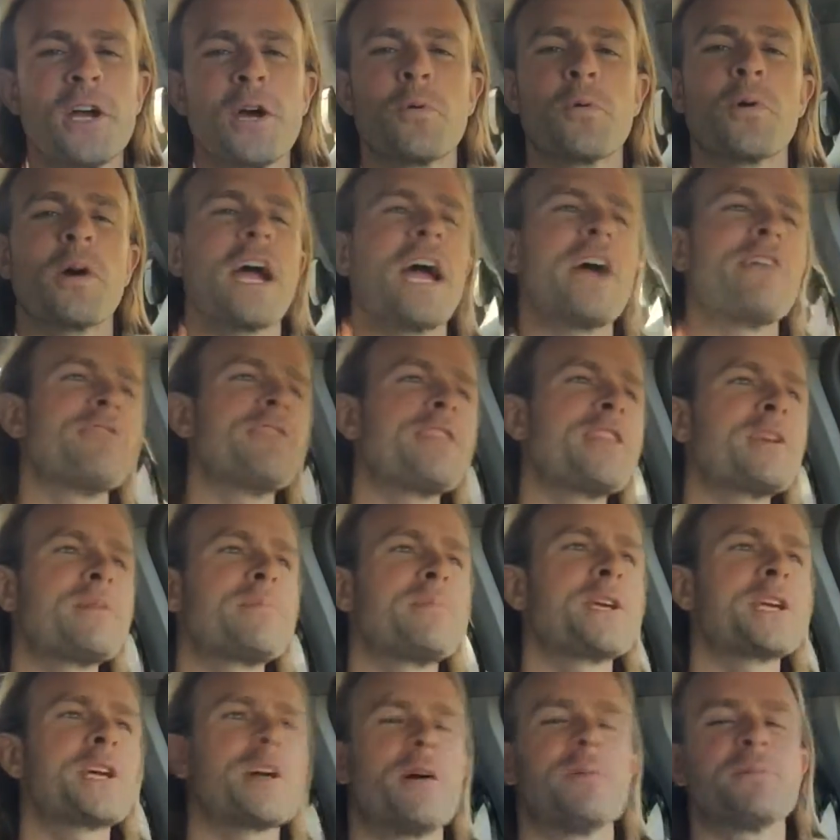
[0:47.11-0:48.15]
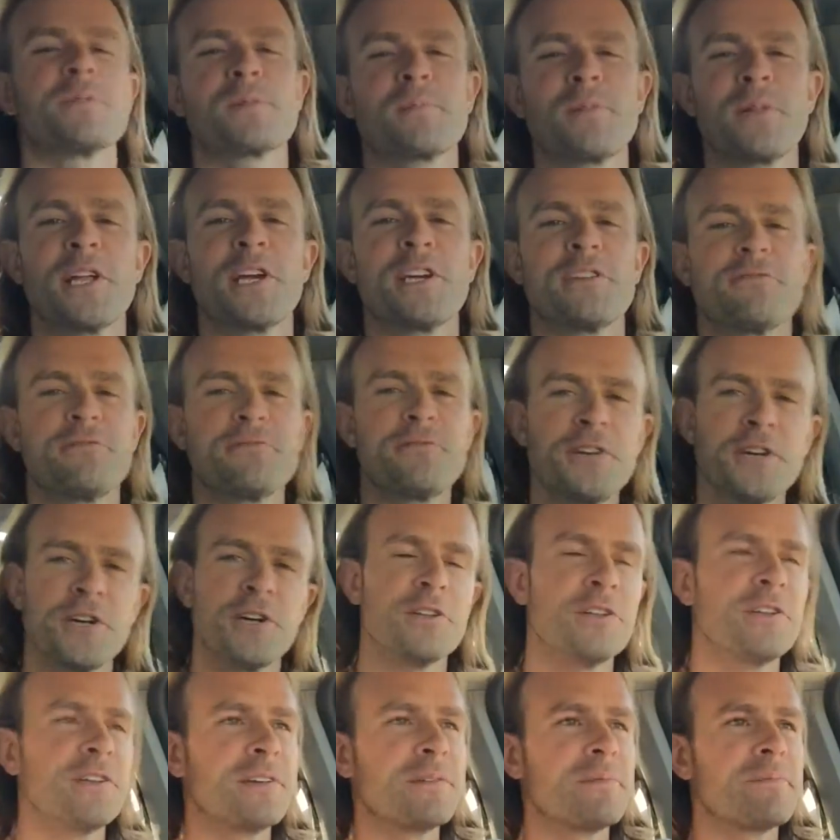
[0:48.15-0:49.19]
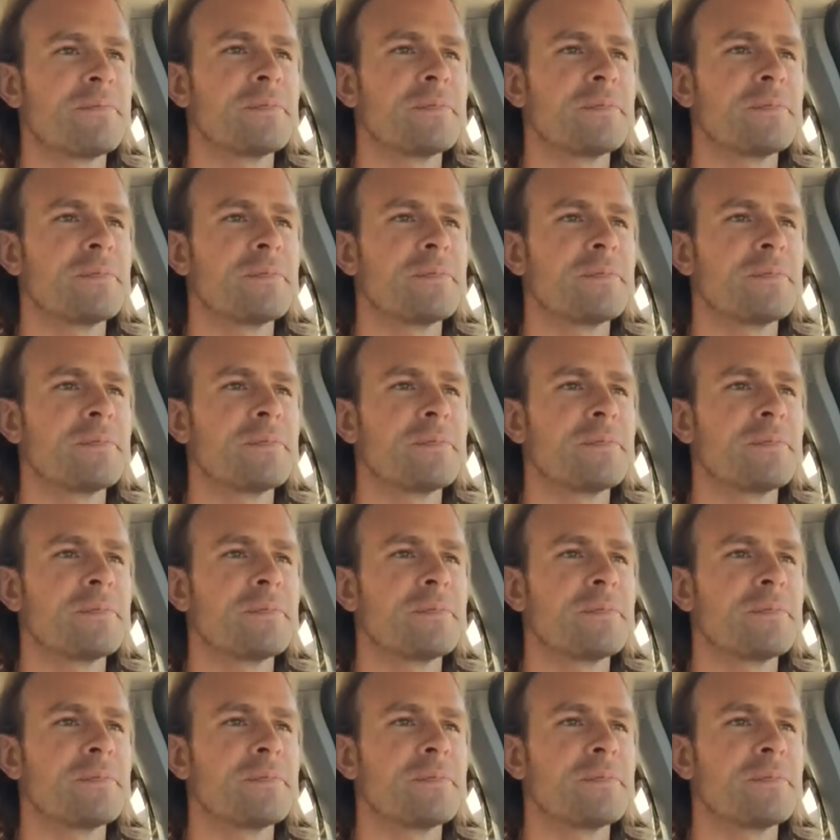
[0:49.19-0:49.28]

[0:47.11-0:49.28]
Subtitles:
where everything becomes play-filled.